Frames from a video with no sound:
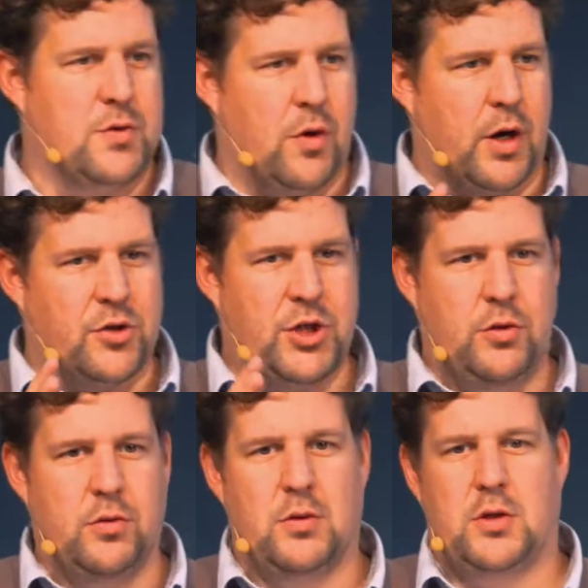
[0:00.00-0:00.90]
or
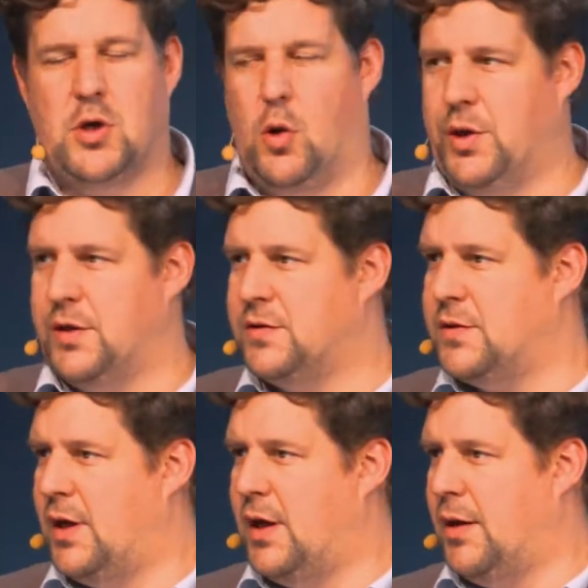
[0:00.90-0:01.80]

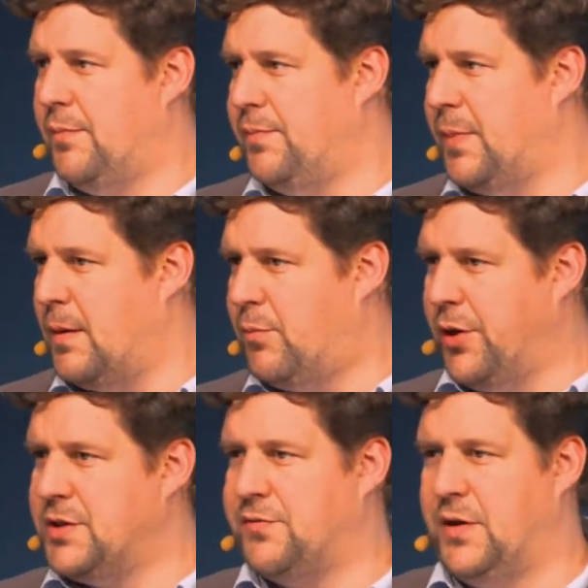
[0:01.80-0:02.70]
geo-coded
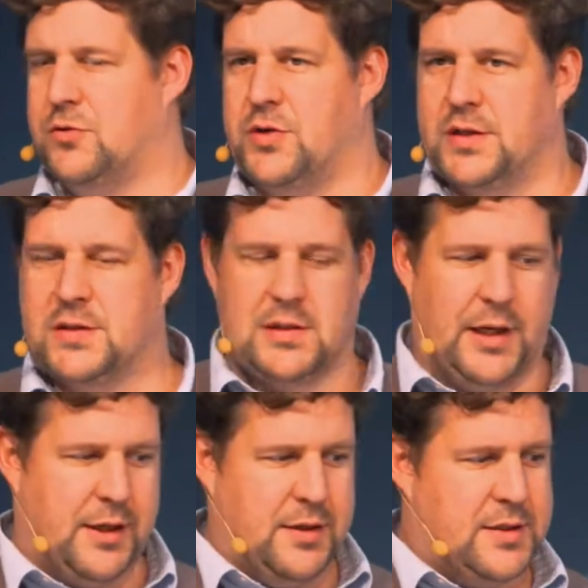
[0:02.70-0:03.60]
points of interest,
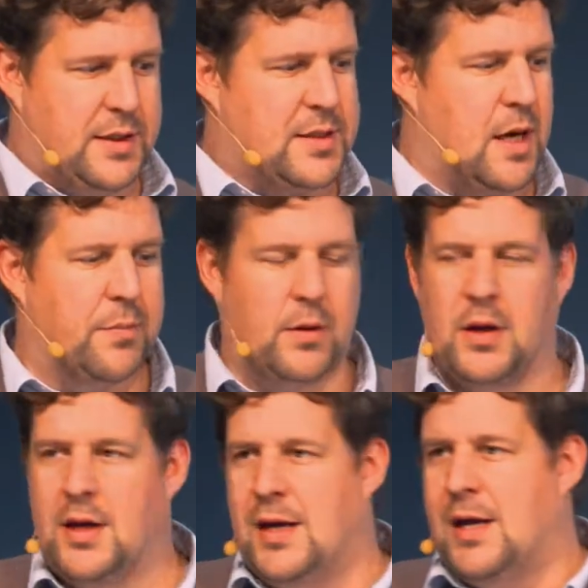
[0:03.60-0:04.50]
like in this example.
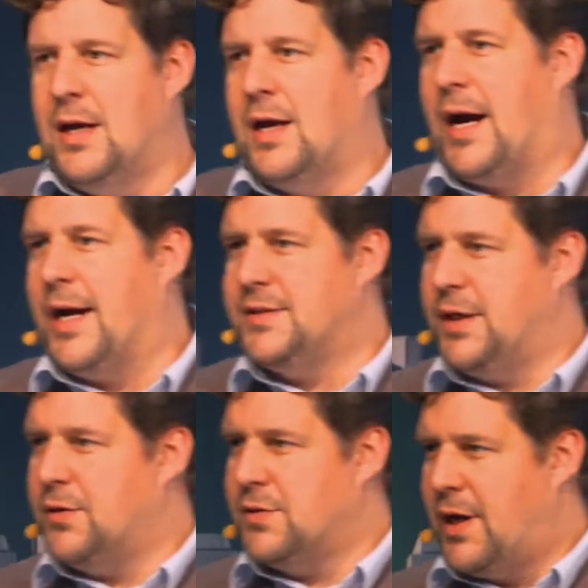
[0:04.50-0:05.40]
Ice
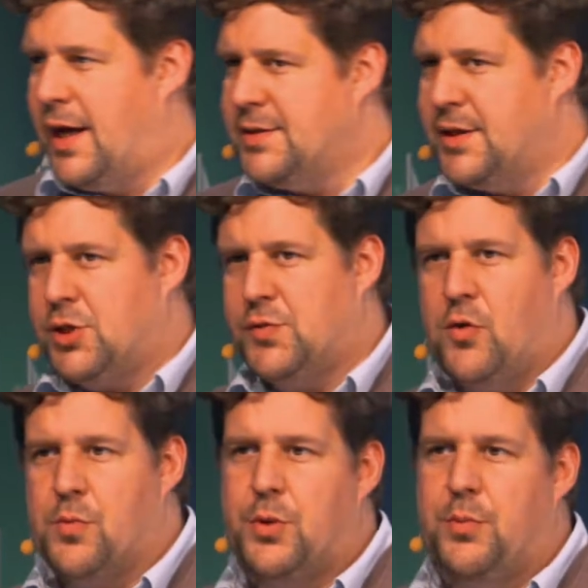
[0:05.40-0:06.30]
Age
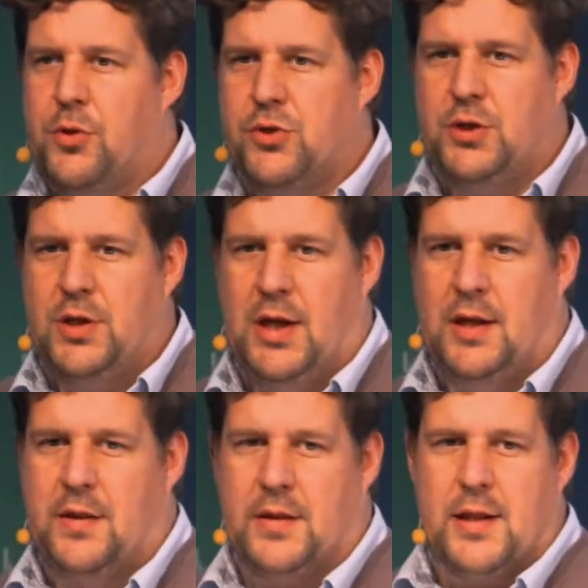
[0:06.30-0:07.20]
4 promotion
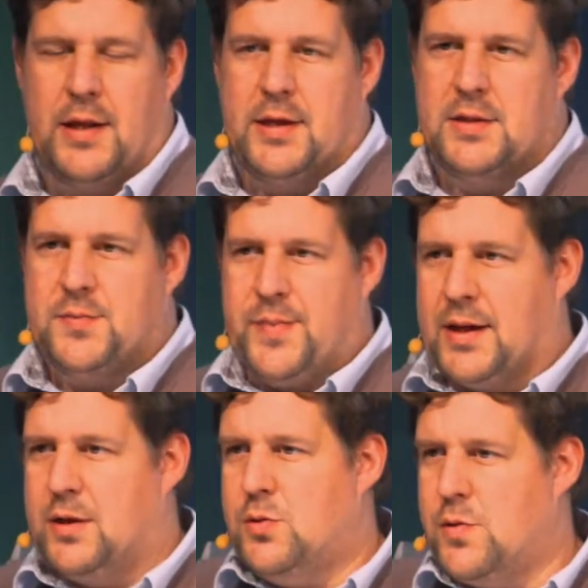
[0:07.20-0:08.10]
in the Netherlands
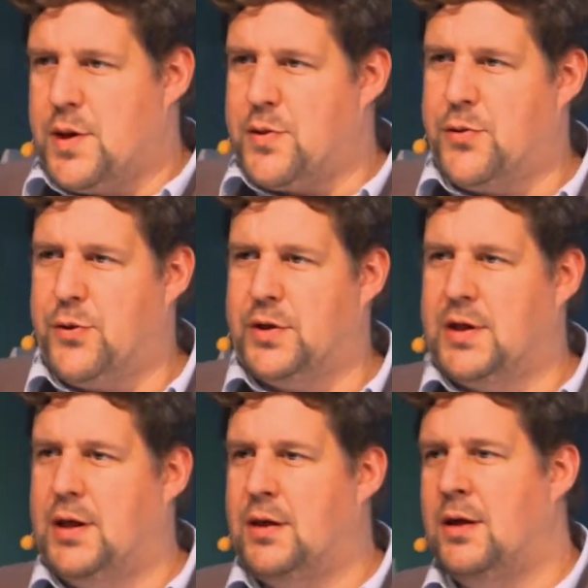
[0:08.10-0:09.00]
back in
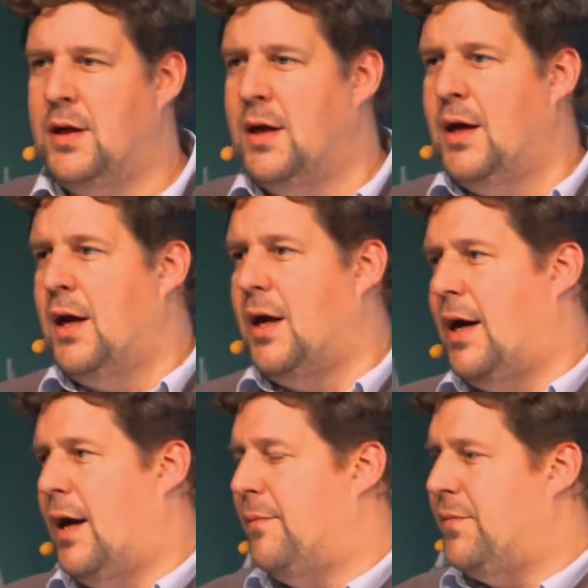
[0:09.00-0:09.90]
2013.
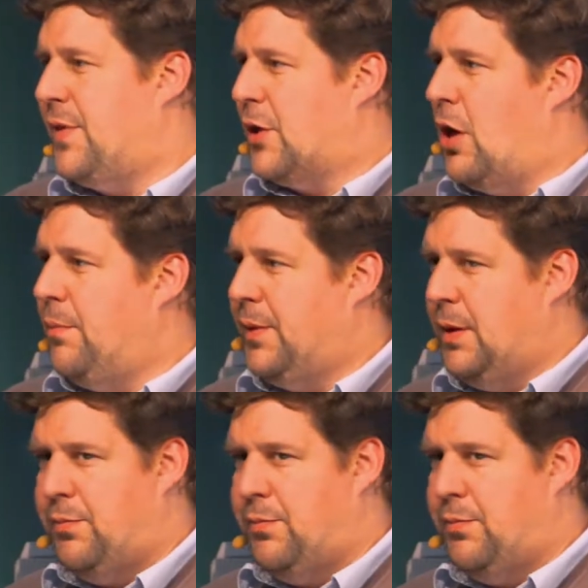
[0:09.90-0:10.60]
The company